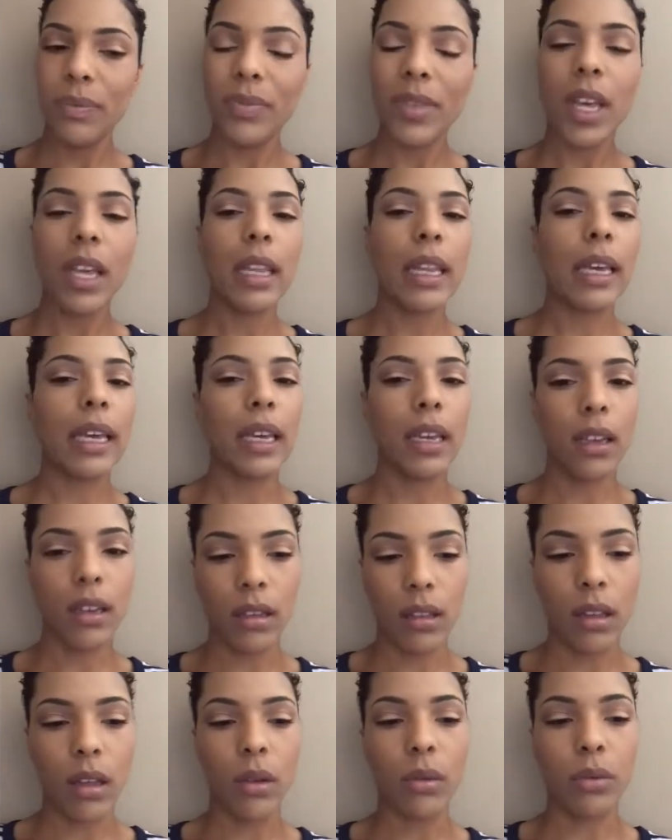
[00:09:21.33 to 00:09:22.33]
Not like
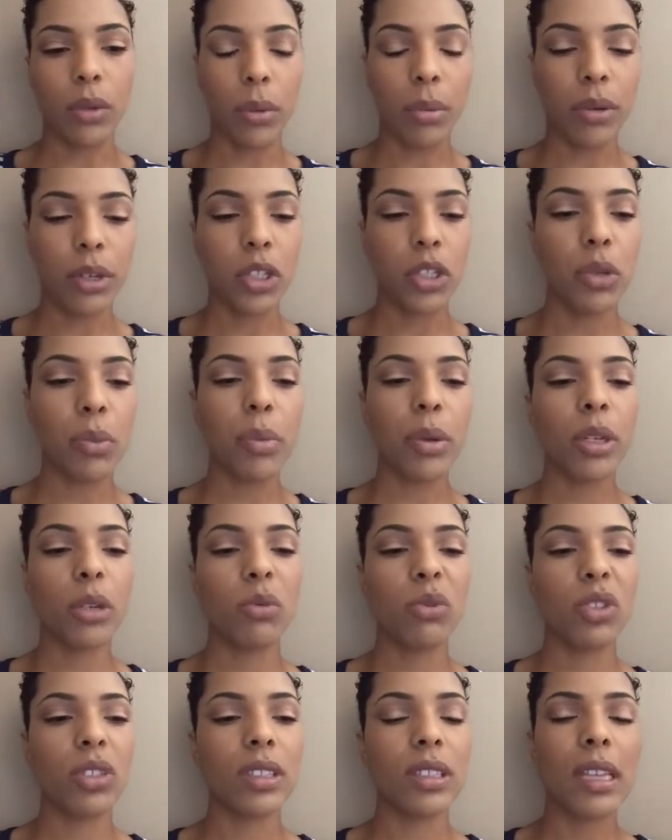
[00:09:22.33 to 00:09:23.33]
a long depression, but it
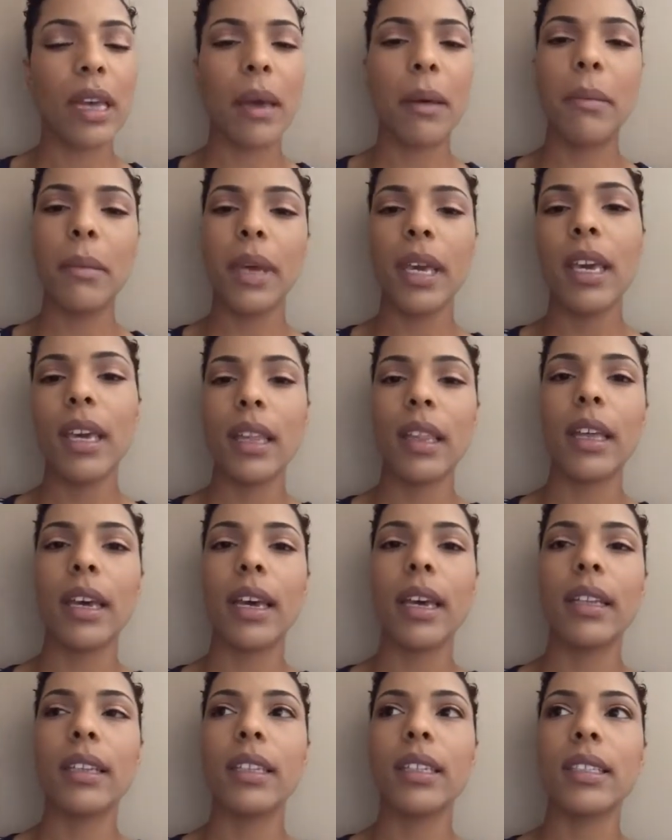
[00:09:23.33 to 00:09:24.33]
was just like, man,
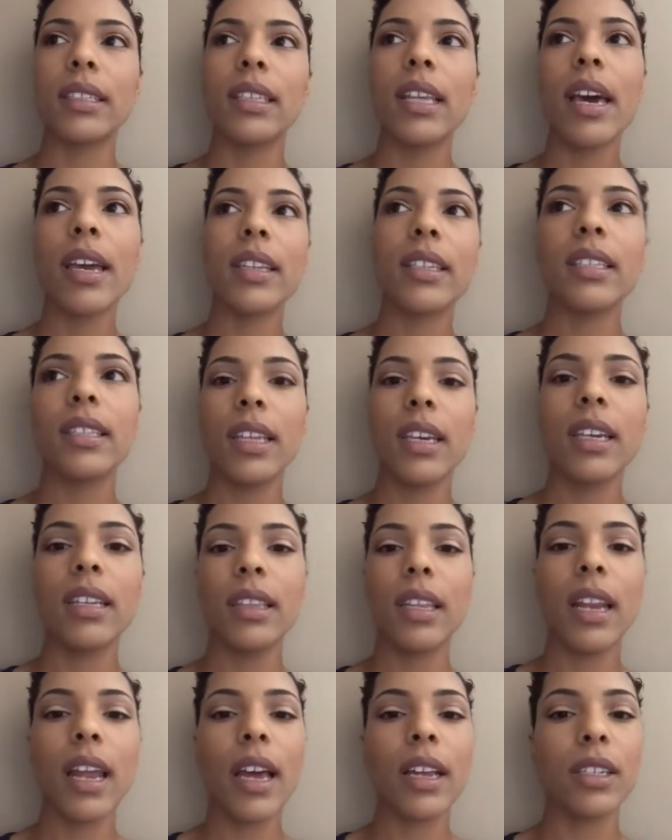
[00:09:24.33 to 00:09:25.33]
like the slightest
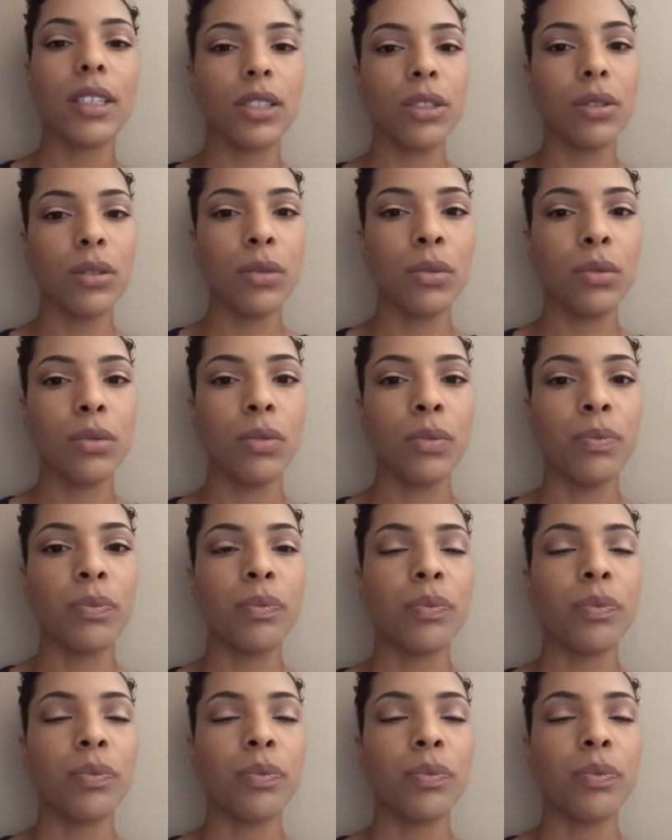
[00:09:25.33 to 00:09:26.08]
thing that I do,